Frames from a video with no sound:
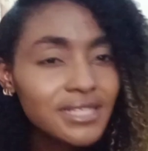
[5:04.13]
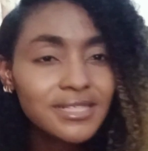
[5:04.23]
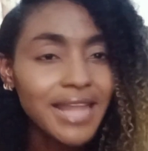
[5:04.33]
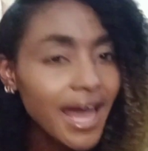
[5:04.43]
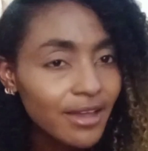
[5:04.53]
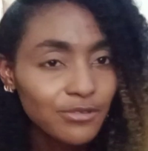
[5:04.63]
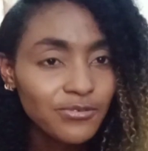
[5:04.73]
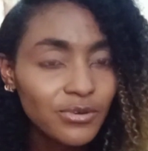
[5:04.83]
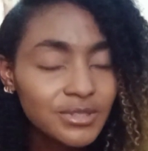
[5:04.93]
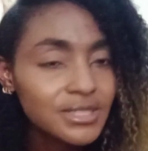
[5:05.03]
is
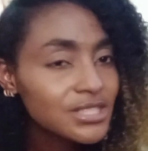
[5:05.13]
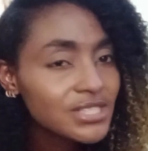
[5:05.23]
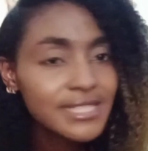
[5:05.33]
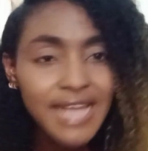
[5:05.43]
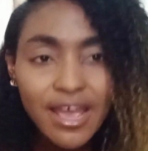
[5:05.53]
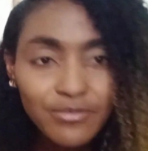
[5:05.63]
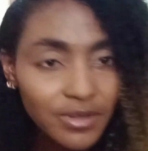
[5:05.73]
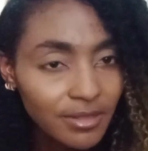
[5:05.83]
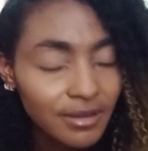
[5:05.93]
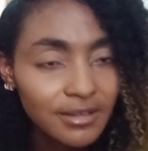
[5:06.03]
life. Teaching is
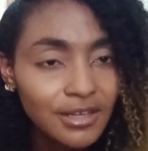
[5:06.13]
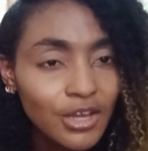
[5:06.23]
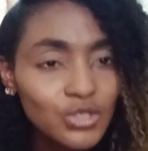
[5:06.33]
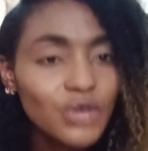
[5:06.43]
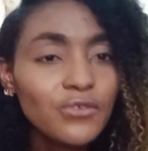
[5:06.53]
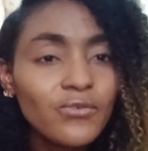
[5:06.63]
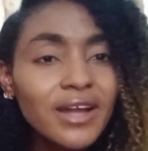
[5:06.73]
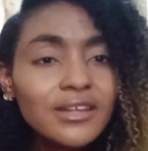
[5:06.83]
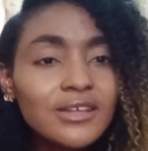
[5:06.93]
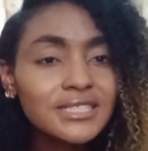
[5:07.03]
everything so if you
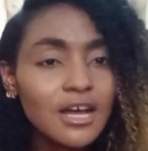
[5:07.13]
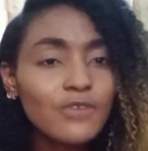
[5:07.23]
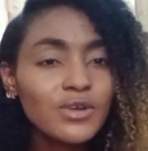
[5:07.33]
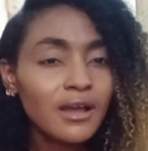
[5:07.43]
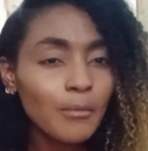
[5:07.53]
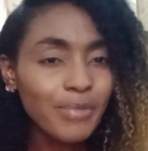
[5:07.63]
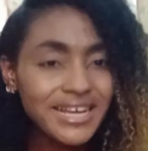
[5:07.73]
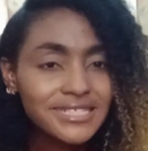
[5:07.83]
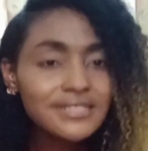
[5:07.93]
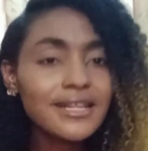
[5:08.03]
find yourself
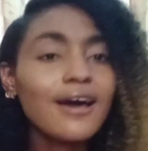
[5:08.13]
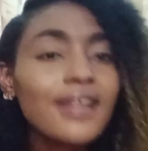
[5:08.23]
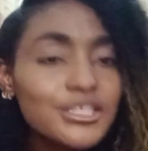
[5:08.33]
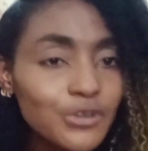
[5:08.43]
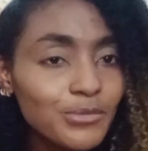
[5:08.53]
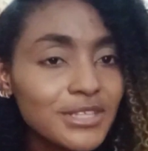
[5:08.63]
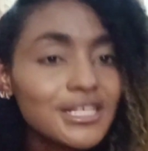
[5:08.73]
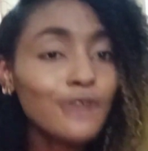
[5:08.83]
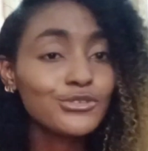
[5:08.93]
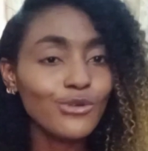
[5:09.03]
passing knowledge from
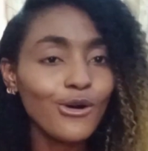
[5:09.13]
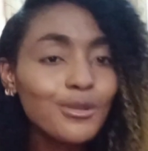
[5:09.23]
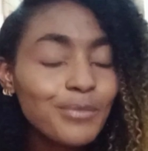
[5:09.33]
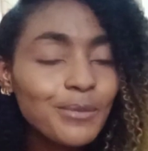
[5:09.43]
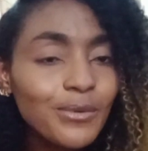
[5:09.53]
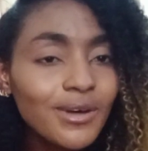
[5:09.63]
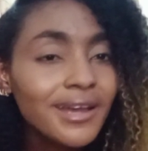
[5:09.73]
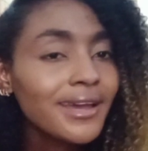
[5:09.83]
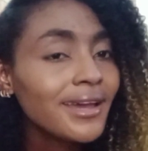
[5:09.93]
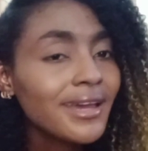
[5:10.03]
yourself to other people,
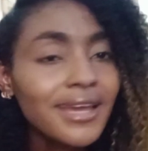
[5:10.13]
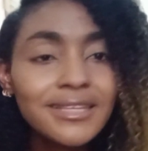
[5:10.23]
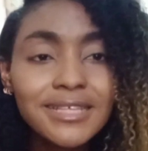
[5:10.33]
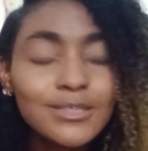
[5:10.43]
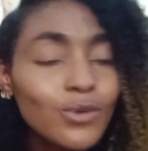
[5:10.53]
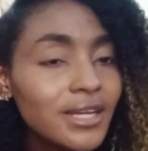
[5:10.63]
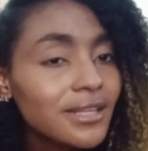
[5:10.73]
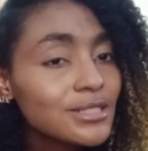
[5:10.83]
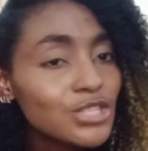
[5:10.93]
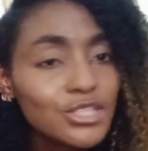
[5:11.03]
it is, it
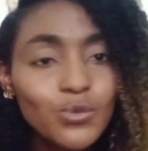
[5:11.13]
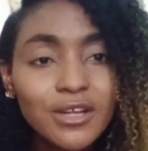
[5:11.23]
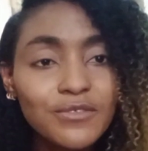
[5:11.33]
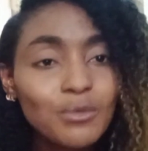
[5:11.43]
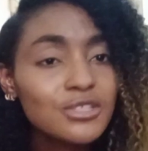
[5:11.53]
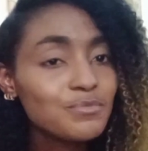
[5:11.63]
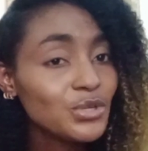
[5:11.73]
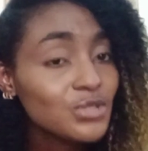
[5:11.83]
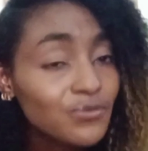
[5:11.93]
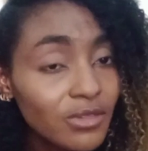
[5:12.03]
is just one of the most
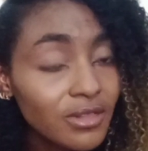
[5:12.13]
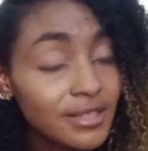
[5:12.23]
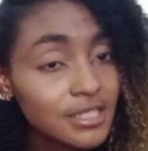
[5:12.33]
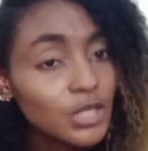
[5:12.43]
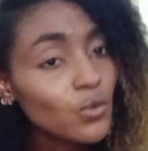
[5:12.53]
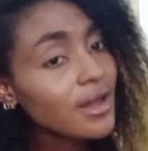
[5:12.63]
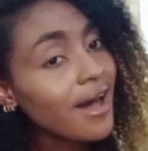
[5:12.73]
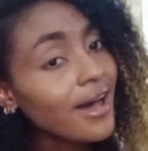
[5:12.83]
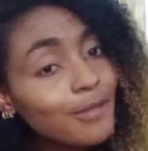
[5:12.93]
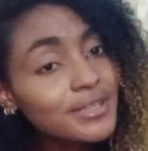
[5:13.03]
beautiful things in the world.
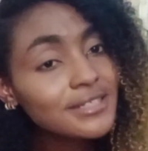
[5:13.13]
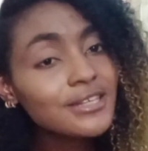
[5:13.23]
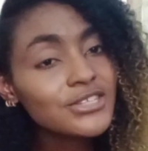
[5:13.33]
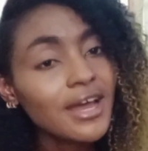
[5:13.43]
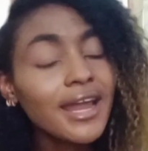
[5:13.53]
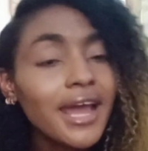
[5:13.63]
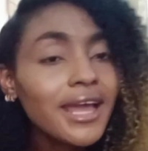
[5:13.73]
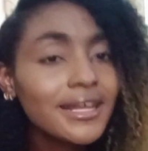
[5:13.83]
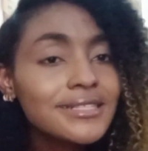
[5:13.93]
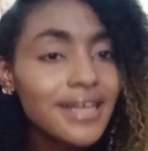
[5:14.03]
I am a teacher and I
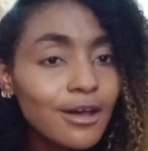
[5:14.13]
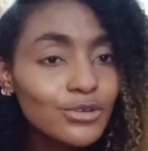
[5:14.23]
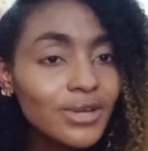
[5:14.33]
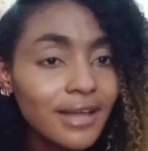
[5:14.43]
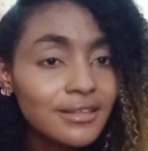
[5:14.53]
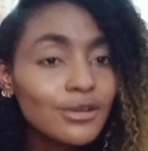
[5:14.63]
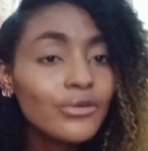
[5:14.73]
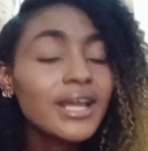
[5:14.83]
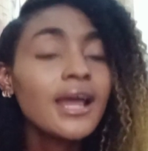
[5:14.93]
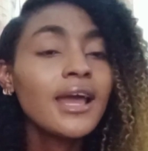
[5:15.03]
can tell you
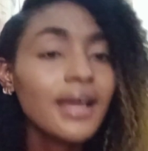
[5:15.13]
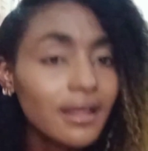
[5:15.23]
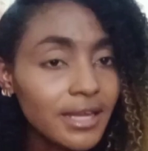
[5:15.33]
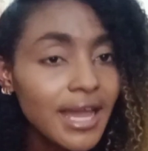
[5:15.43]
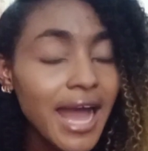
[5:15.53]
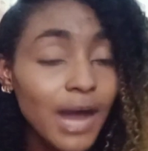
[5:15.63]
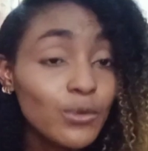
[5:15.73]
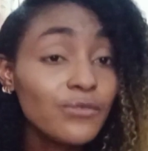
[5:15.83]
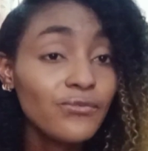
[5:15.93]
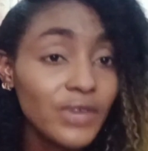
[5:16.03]
categorically how
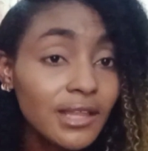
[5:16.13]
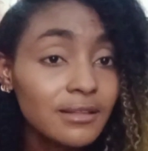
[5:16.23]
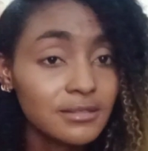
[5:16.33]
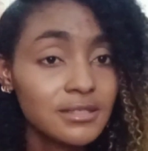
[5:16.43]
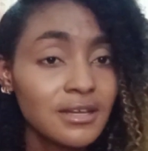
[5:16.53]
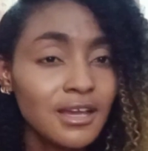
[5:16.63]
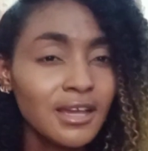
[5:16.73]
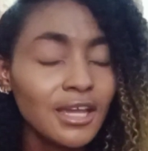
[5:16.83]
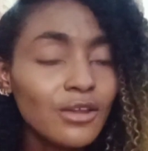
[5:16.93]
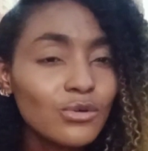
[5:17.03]
it feels,
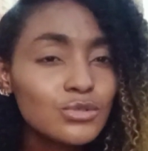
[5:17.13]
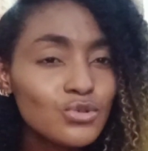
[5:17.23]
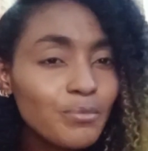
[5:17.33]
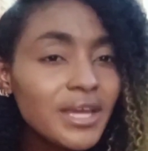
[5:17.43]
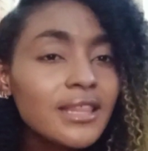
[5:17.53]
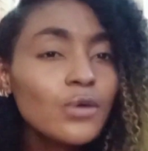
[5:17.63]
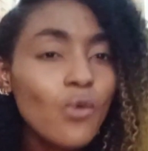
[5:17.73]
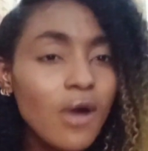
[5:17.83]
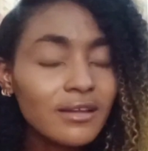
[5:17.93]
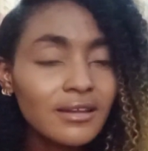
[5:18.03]
you know, to be the
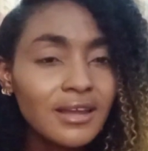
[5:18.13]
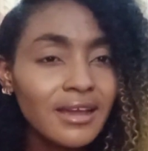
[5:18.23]
one,